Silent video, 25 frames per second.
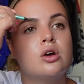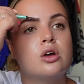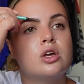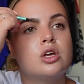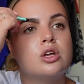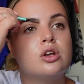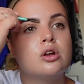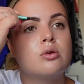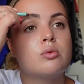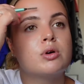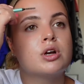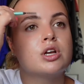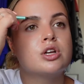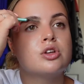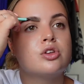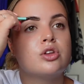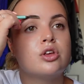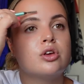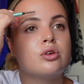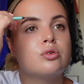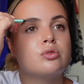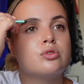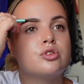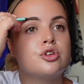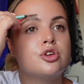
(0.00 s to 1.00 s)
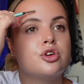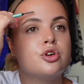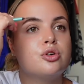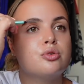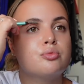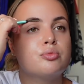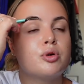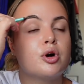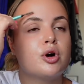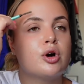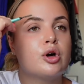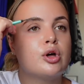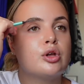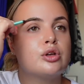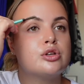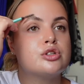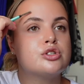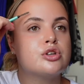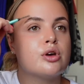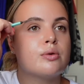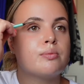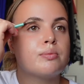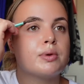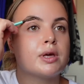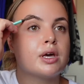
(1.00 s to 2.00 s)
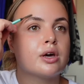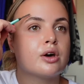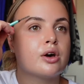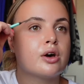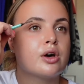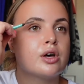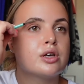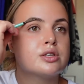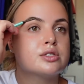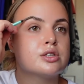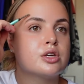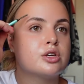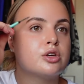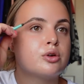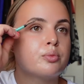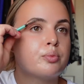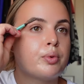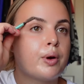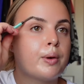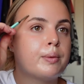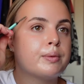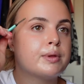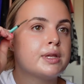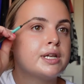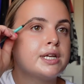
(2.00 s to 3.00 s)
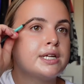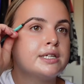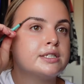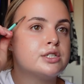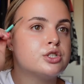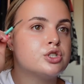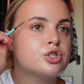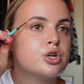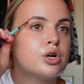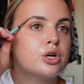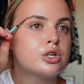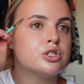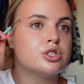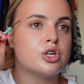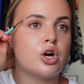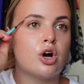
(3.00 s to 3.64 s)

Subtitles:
You don't want to do too much because you'll probably need to touch